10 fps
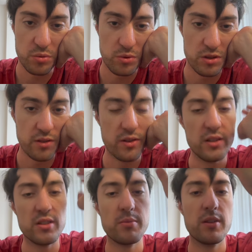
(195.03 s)
once I find
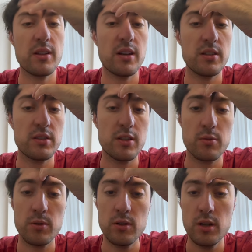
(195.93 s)
something that is
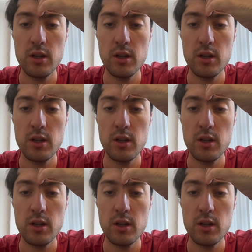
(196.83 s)
equal,